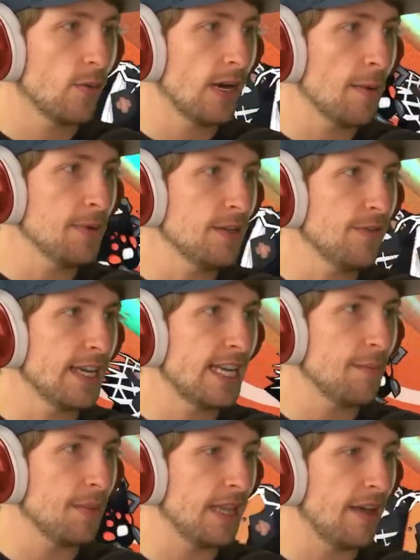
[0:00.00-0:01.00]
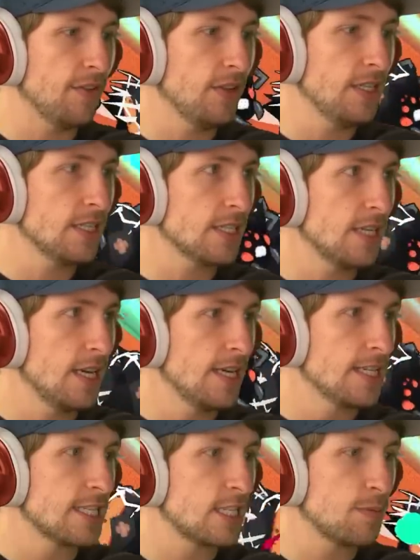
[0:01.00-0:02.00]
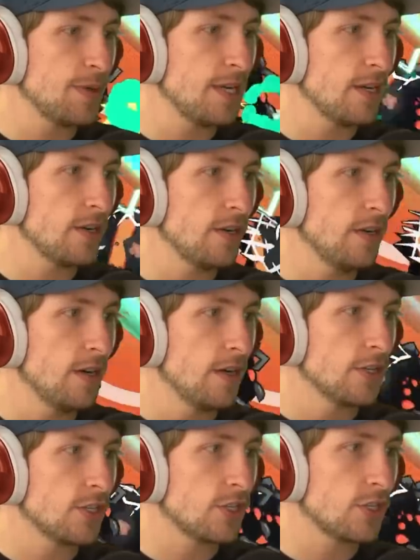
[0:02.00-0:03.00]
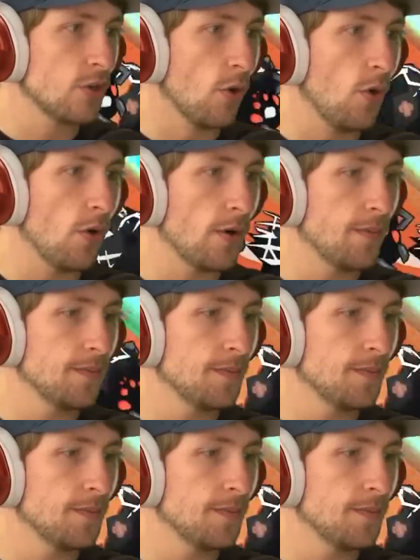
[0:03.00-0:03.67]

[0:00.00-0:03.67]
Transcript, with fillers: What happens if I get Malevolence, Spear, Storm,